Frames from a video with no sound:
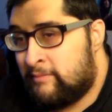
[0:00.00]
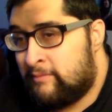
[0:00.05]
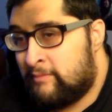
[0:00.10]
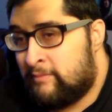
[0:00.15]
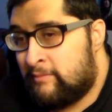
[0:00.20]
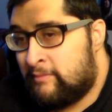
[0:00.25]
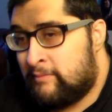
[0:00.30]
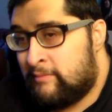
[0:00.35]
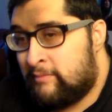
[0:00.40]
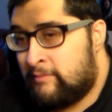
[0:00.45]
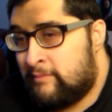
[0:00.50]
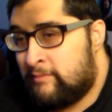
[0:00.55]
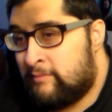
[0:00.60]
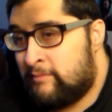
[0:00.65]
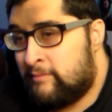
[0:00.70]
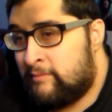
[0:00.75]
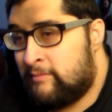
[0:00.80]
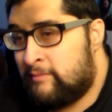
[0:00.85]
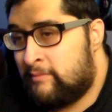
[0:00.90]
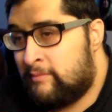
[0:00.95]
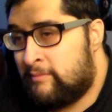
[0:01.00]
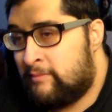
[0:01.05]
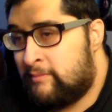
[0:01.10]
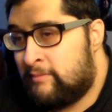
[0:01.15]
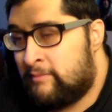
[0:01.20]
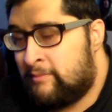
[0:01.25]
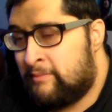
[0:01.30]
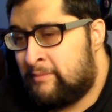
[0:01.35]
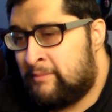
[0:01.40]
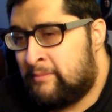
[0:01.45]
Next one is
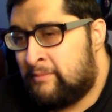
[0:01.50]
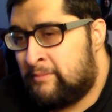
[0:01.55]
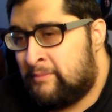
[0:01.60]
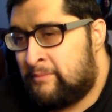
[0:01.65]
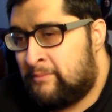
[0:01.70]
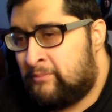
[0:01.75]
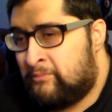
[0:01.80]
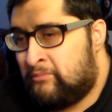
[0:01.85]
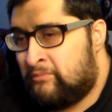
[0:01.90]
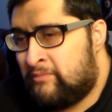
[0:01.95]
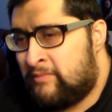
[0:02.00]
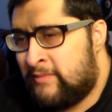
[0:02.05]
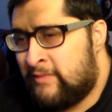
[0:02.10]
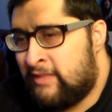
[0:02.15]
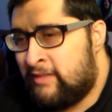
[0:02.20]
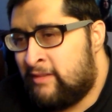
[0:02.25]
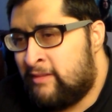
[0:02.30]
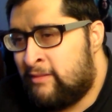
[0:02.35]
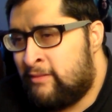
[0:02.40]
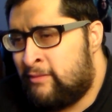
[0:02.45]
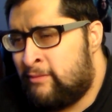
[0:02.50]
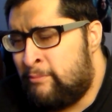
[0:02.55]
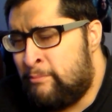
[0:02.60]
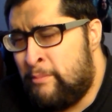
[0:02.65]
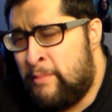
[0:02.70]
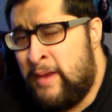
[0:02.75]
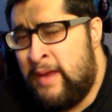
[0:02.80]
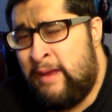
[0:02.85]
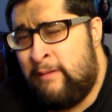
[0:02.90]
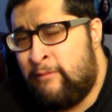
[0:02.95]
myth.
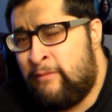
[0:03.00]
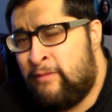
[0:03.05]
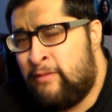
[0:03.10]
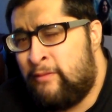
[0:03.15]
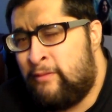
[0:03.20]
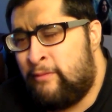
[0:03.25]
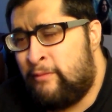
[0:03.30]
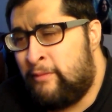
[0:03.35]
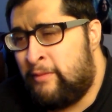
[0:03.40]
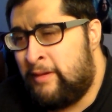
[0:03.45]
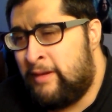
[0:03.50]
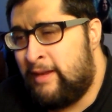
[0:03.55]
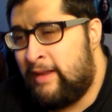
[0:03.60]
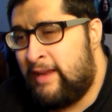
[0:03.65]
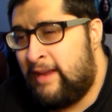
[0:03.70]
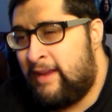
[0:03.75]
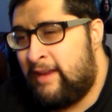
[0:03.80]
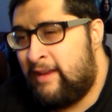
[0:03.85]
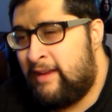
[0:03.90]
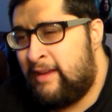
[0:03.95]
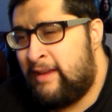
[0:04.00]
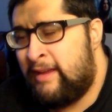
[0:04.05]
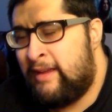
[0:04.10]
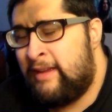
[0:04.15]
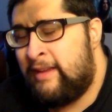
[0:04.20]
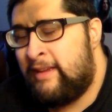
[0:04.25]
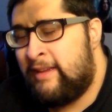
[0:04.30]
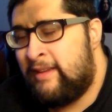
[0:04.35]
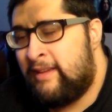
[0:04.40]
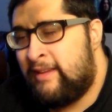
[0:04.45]
Myth. Oh.
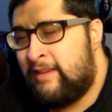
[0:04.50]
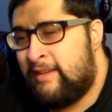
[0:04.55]
Really?